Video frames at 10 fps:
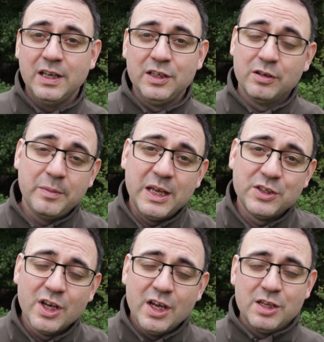in your
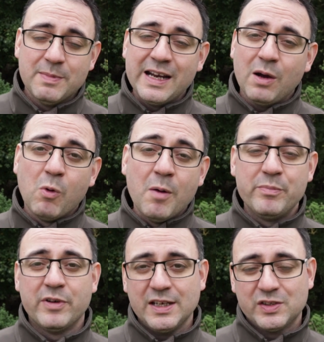image. You might not
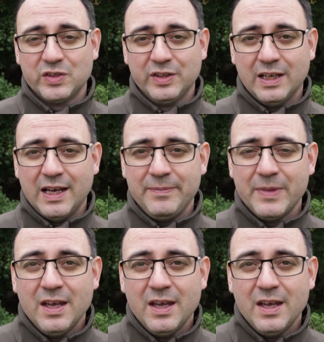want bright sunlight.